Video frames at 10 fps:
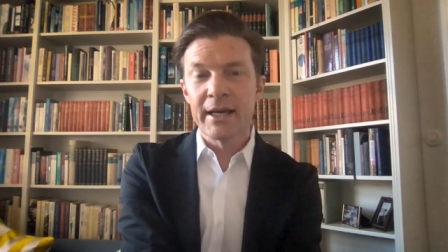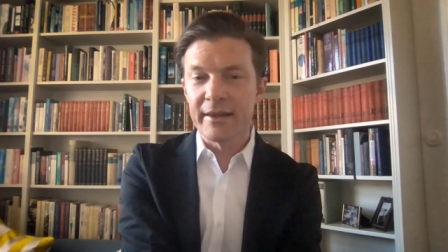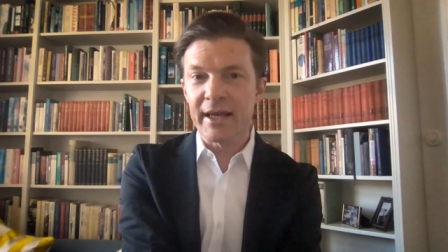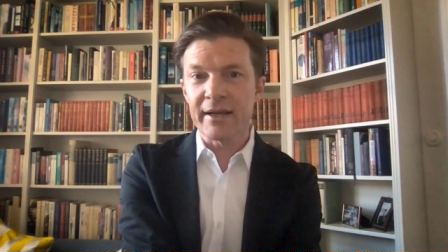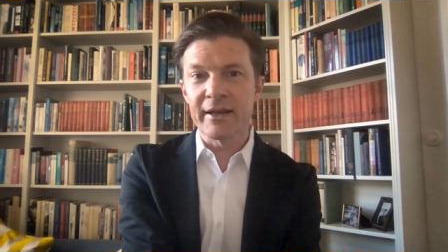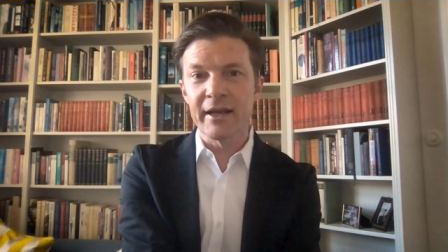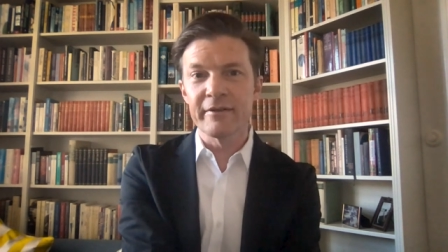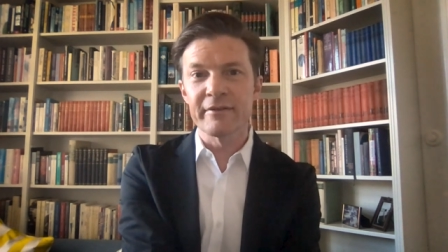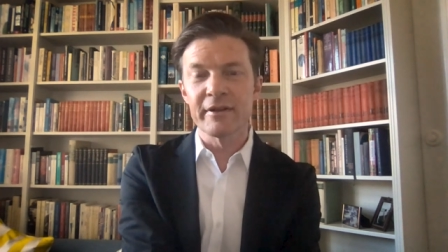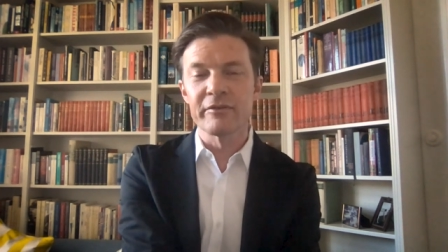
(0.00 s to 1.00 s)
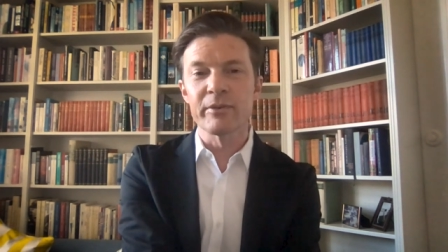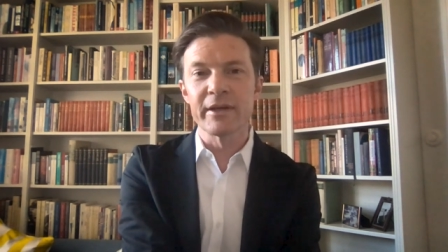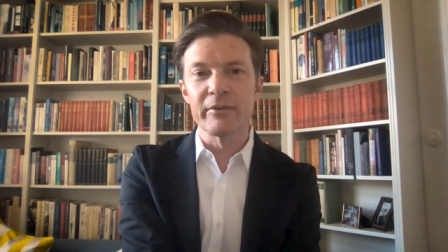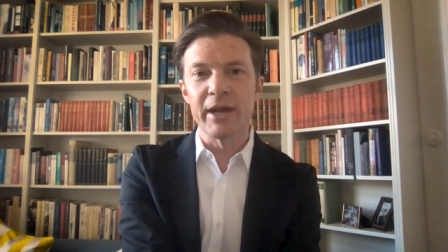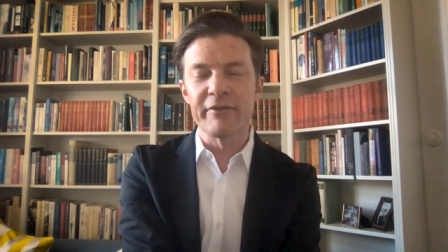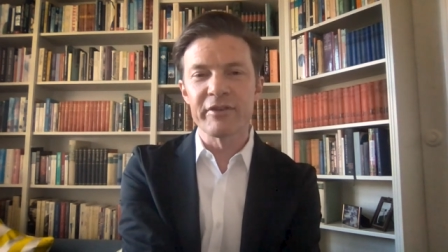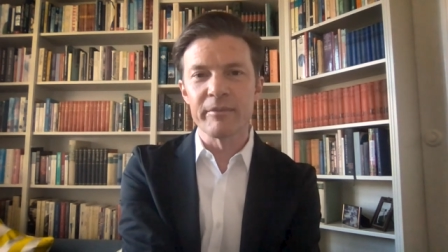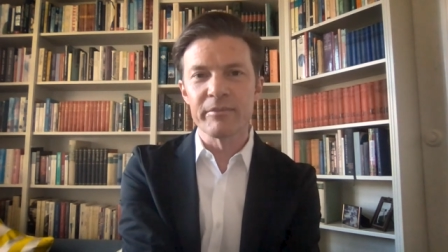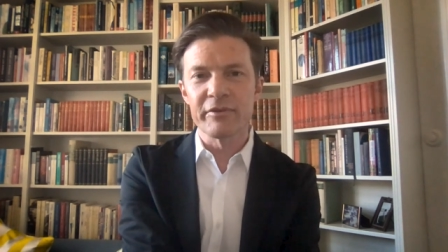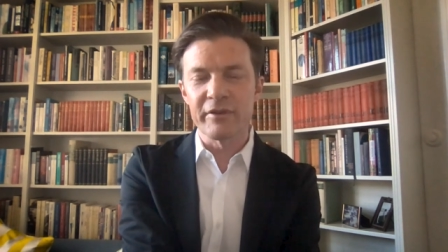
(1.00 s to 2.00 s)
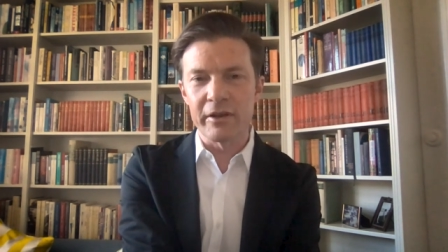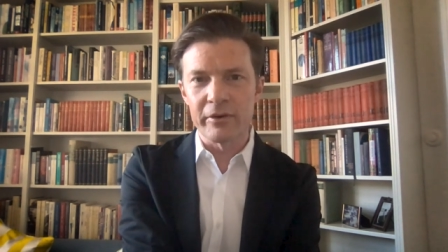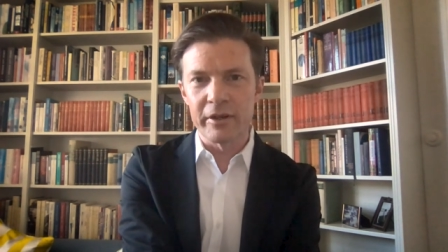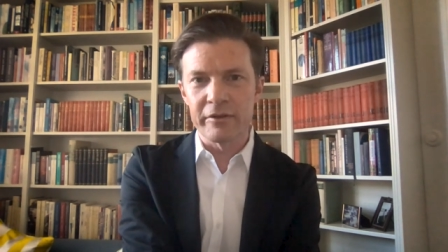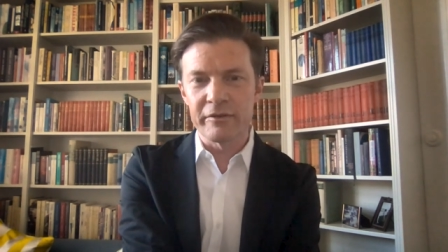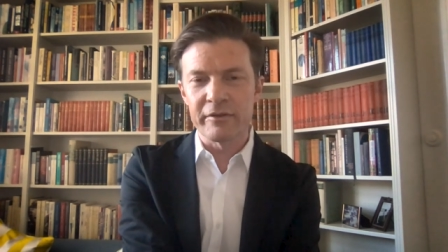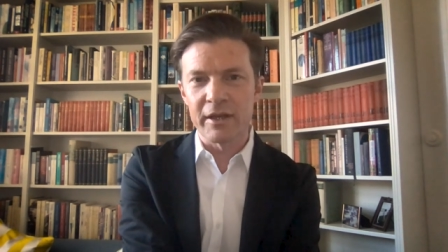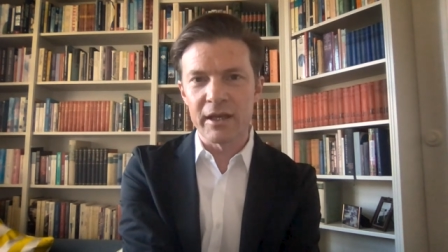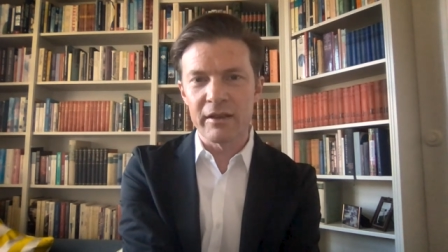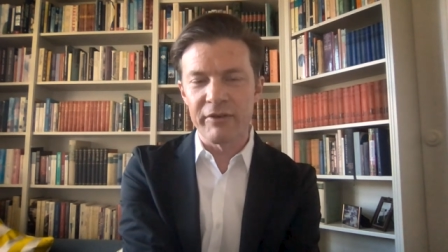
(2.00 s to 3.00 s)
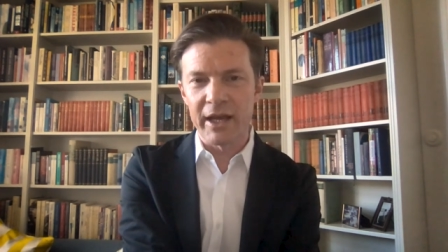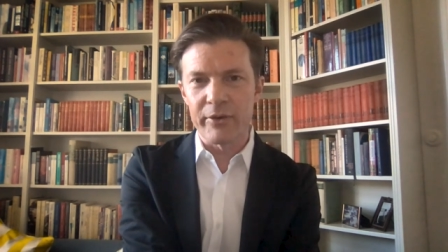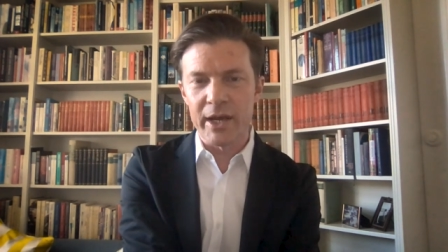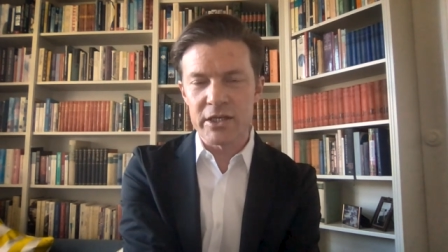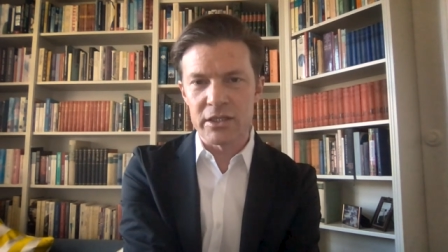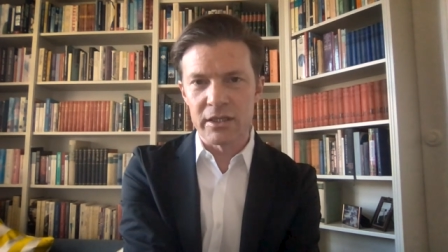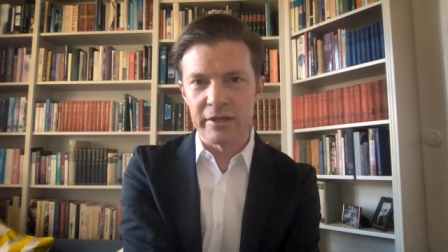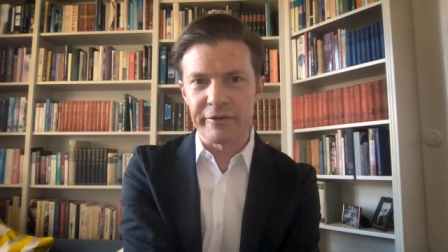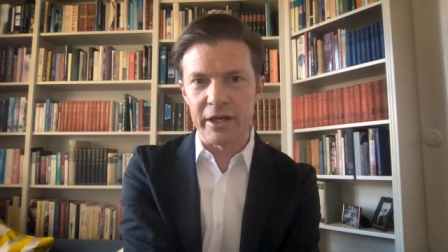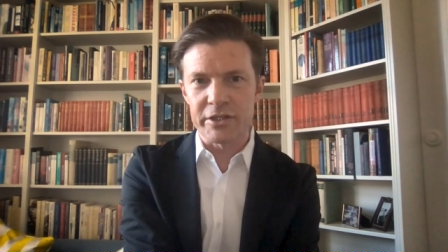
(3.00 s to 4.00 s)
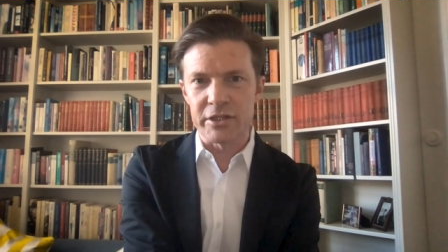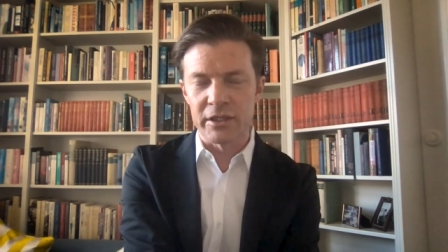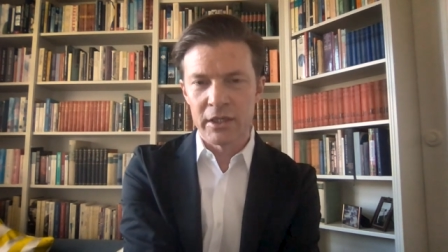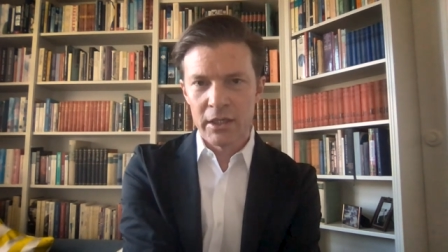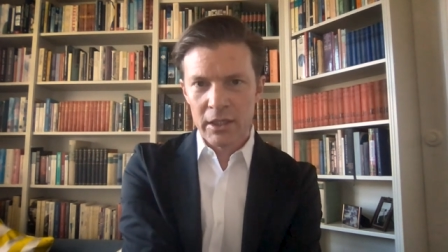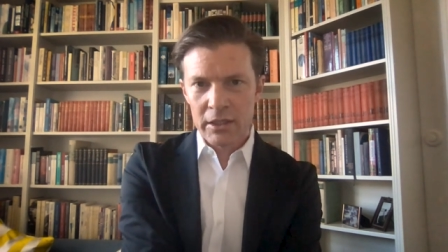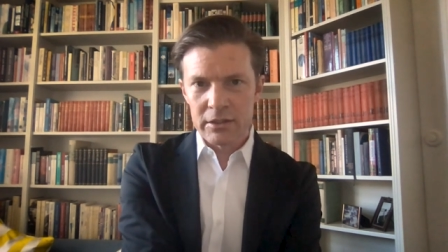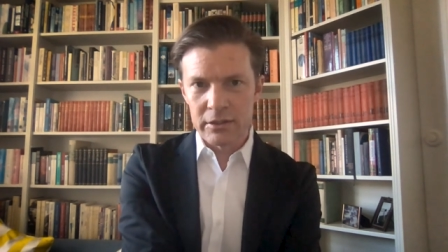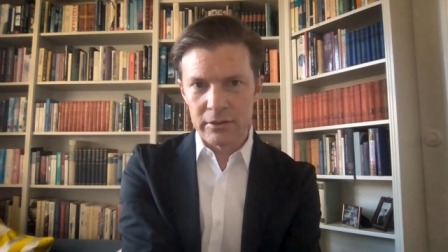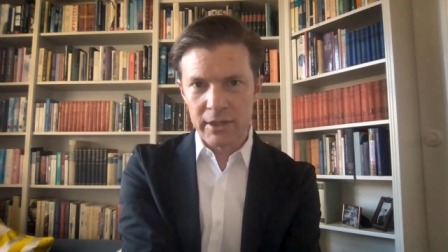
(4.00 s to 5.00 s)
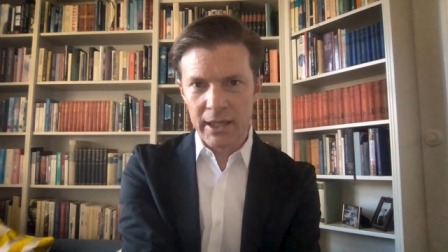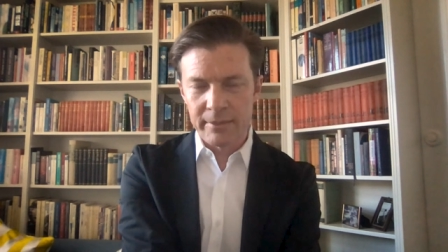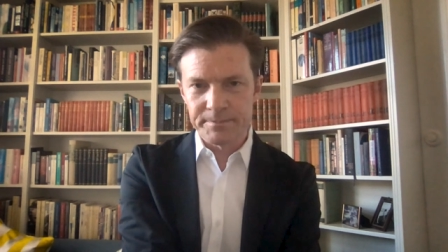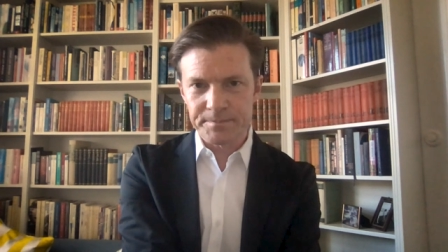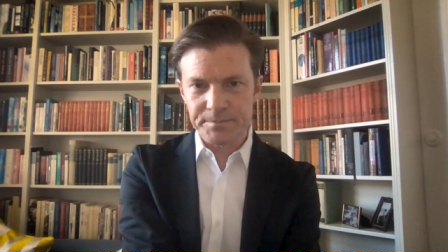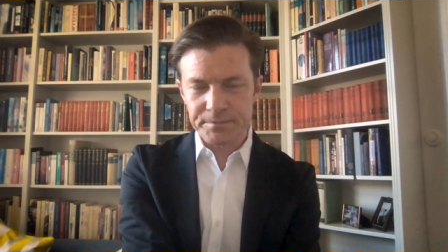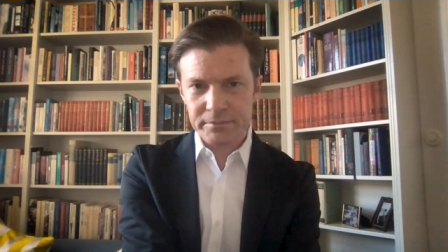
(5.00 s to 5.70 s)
And in that case, in Sweden, we have some serious uh, evaluation and discussion to um,